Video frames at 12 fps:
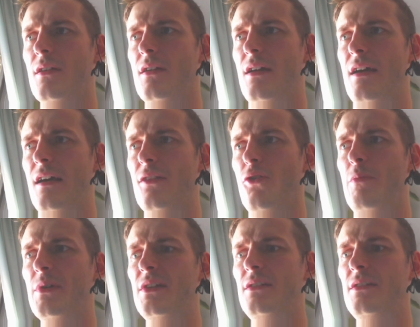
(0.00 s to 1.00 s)
I'll
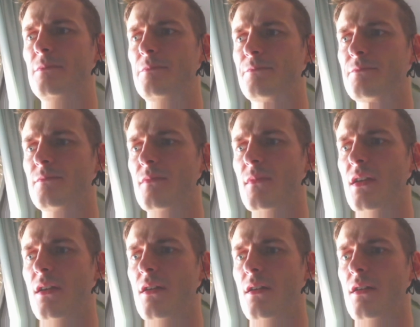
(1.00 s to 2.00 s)
open it.
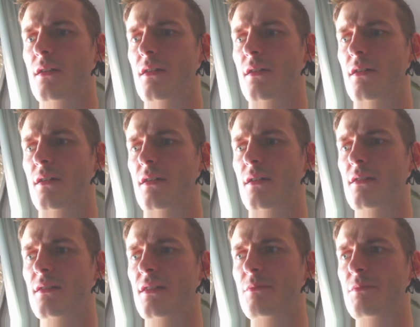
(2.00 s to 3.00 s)

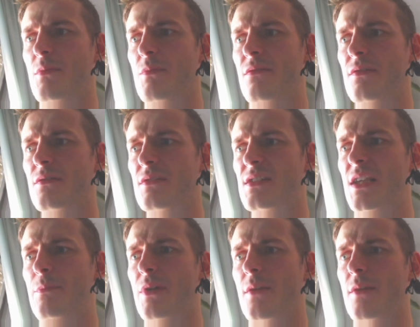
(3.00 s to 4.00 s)
Let me even
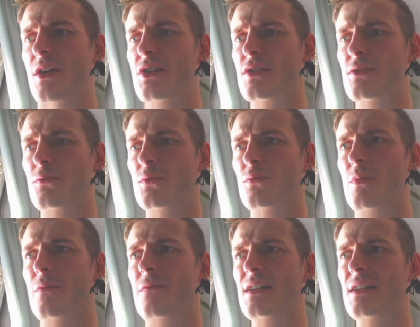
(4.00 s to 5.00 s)
skip animation so it will
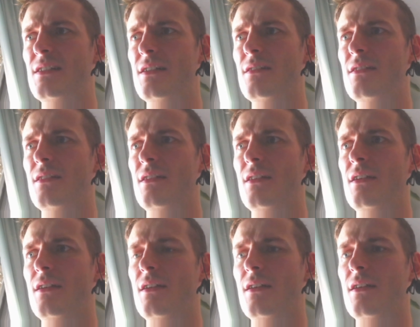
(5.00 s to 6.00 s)
be faster.
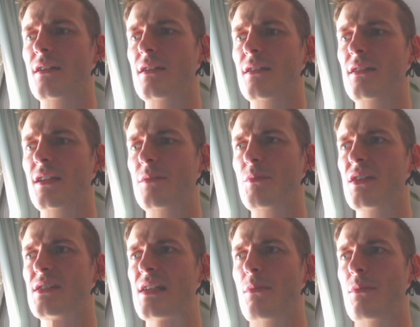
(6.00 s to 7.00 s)
Let me
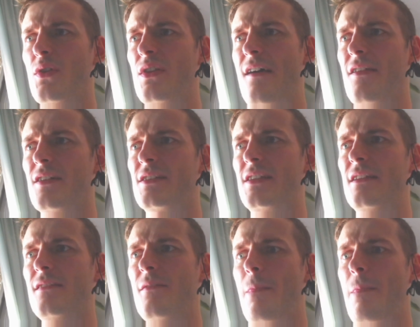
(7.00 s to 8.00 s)
summon another
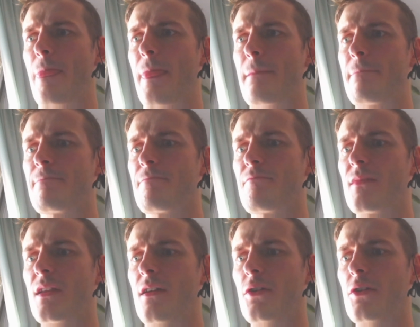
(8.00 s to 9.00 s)
10.
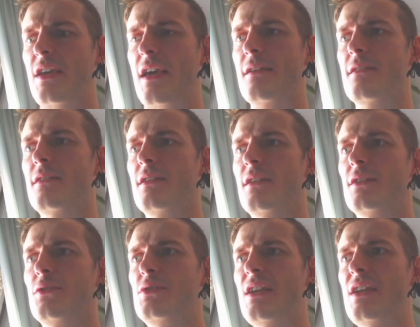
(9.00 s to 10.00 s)
Okay,
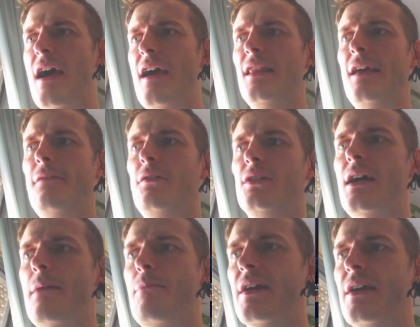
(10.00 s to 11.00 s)
you see I leveled
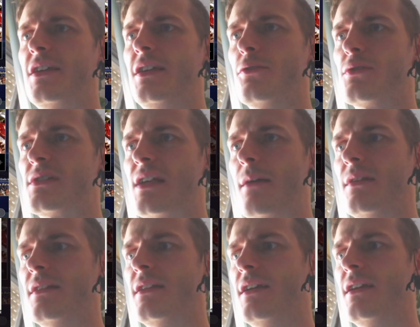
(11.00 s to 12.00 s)
up my hero
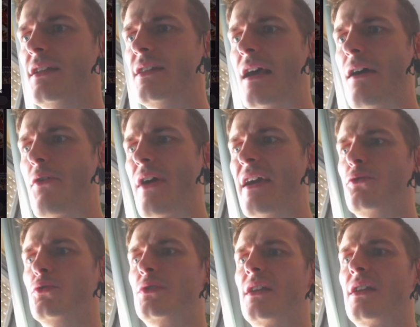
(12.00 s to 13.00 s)
summon, and now I
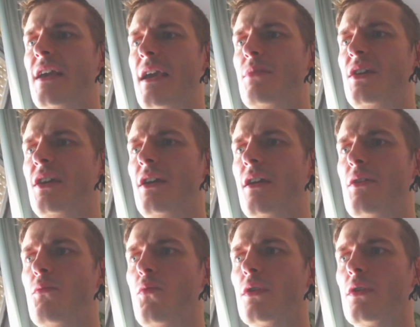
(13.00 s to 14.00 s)
could claim here
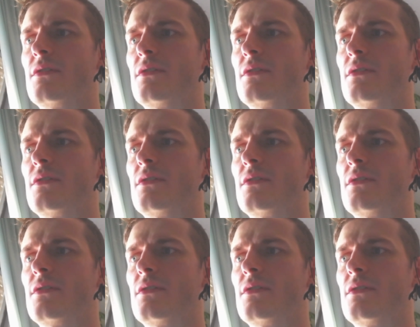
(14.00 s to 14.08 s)
reward.